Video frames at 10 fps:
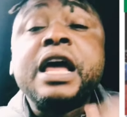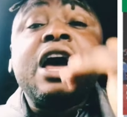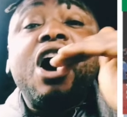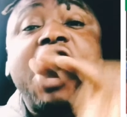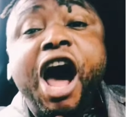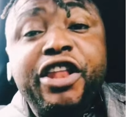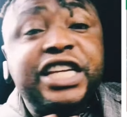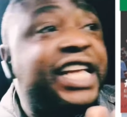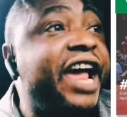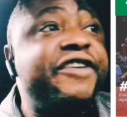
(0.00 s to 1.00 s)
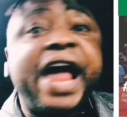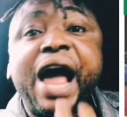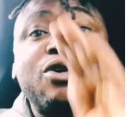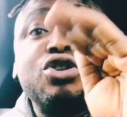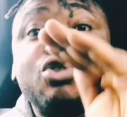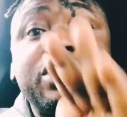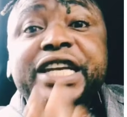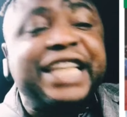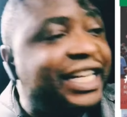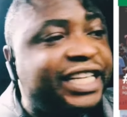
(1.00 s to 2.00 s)
All this area,
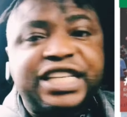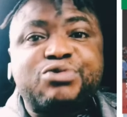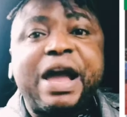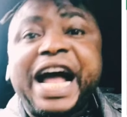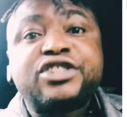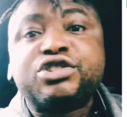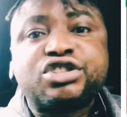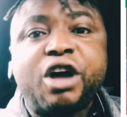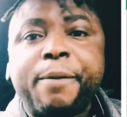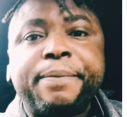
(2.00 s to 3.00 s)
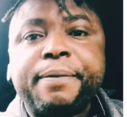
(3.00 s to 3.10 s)
this is where it has to stop.